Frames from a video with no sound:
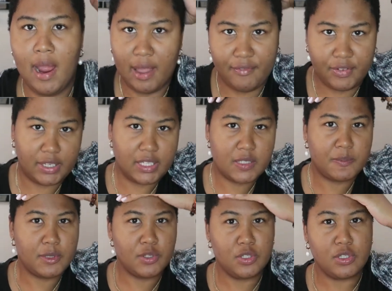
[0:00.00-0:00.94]
I feel like it's
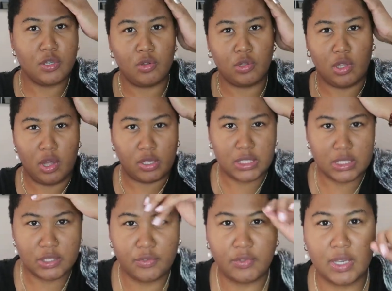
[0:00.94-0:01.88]
been so long
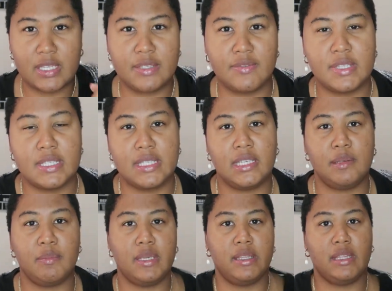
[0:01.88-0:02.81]
since you guys have
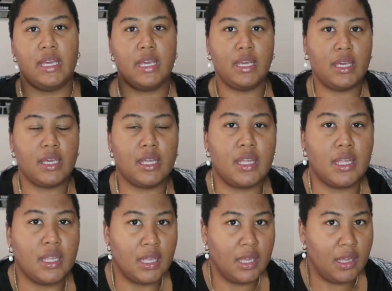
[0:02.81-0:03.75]
seen me like
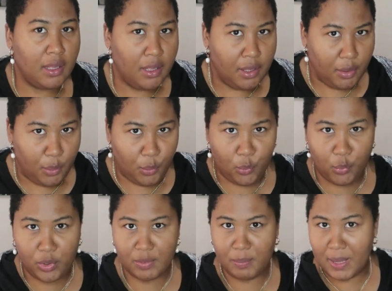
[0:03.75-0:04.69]

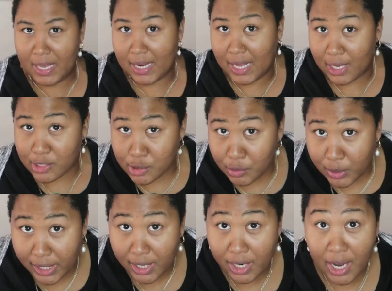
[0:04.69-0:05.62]
with my natural
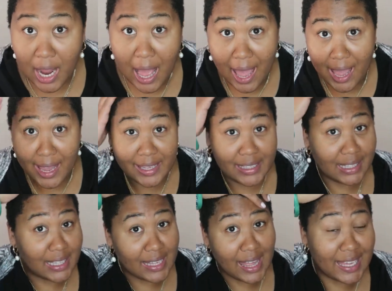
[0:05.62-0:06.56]
hair.
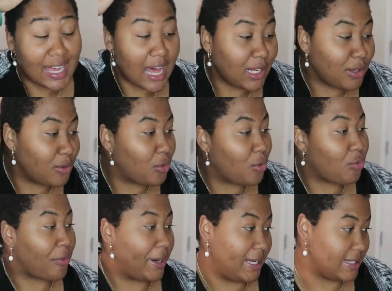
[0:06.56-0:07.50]
I it got a little
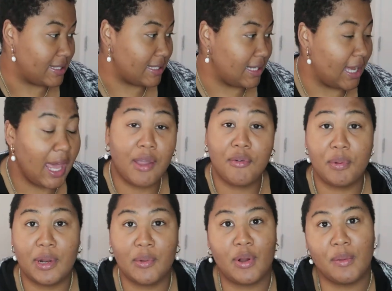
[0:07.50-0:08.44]
crazy. Hey
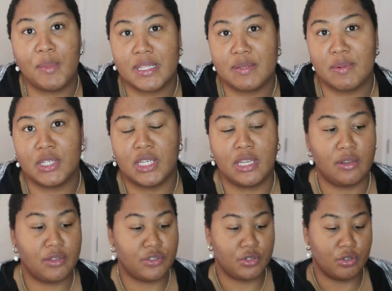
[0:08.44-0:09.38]
everybody, welcome back to my
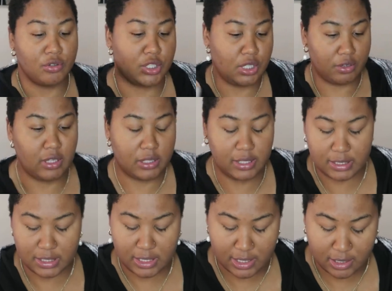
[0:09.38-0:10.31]
channel. It's your girl Shari
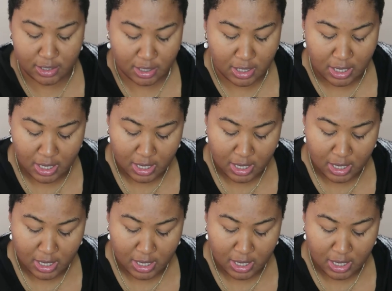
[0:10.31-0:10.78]
Elisa here.